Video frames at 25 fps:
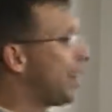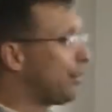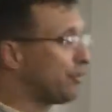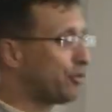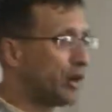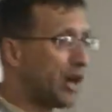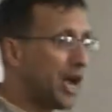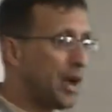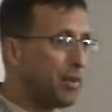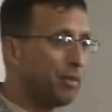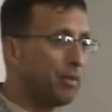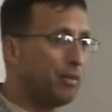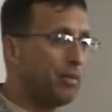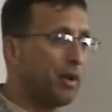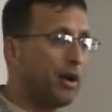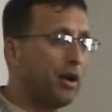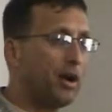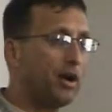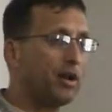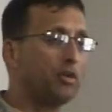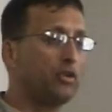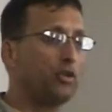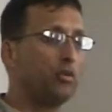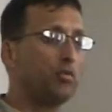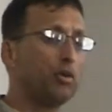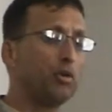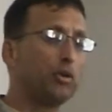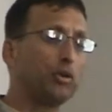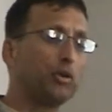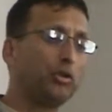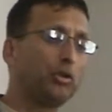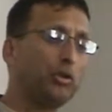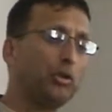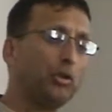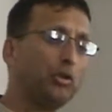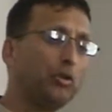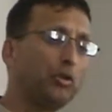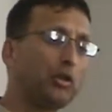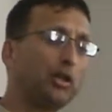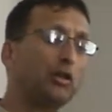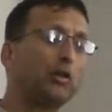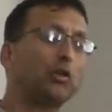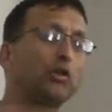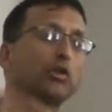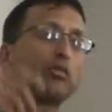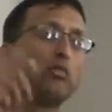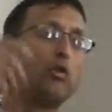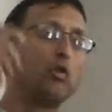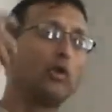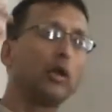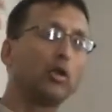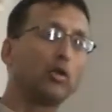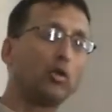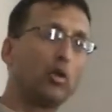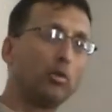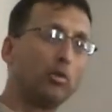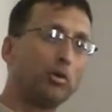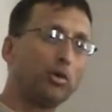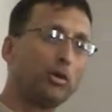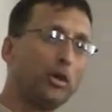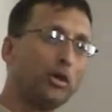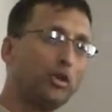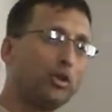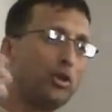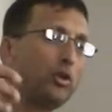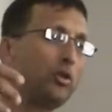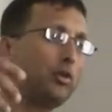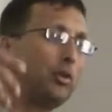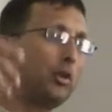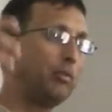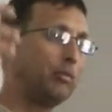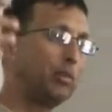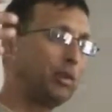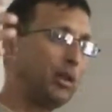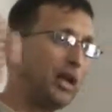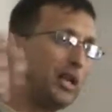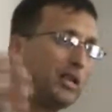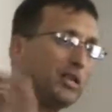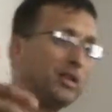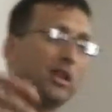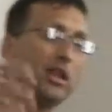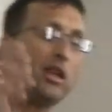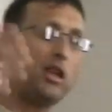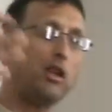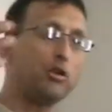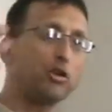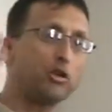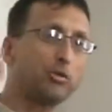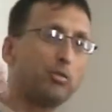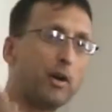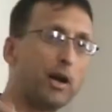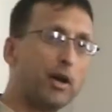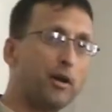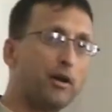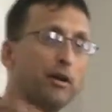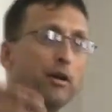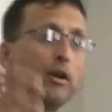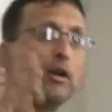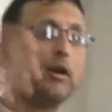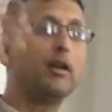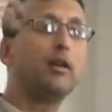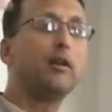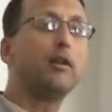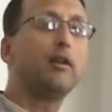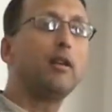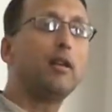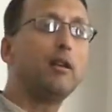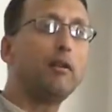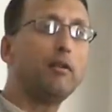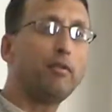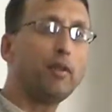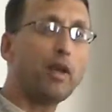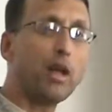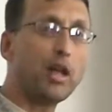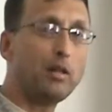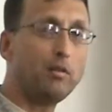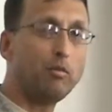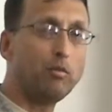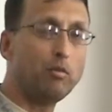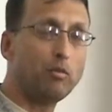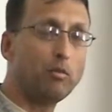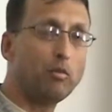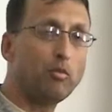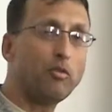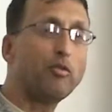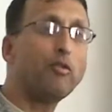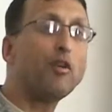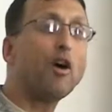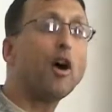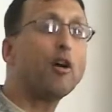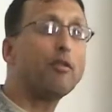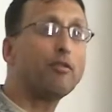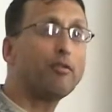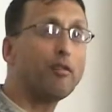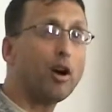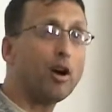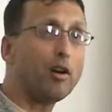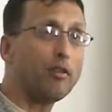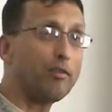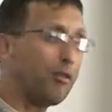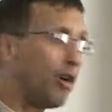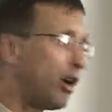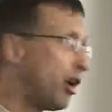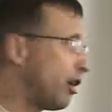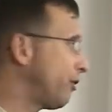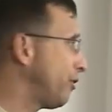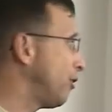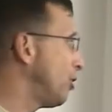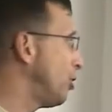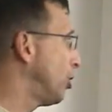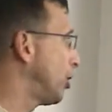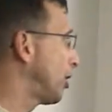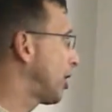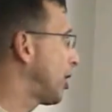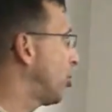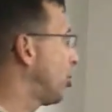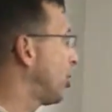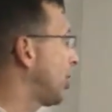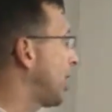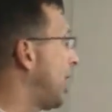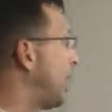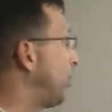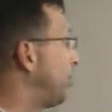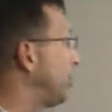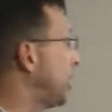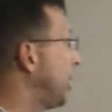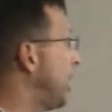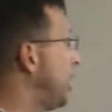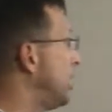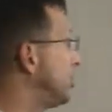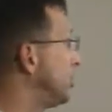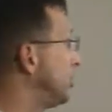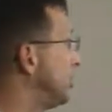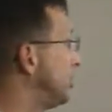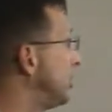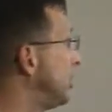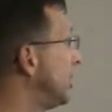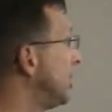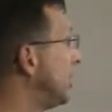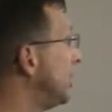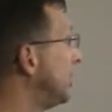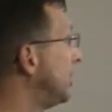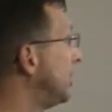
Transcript: after hyperbarics, you pull a tooth, it looks more like normal tissue, it bleeds, it heals better, if, and far, far, far fewer complications.